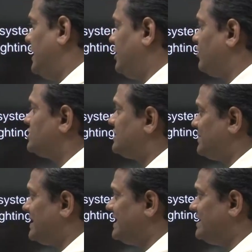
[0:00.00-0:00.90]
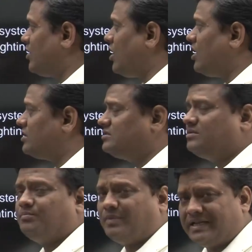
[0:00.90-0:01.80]
It was dependent on
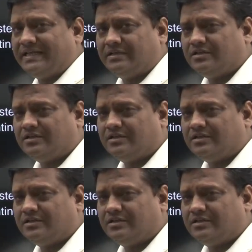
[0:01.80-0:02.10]
money,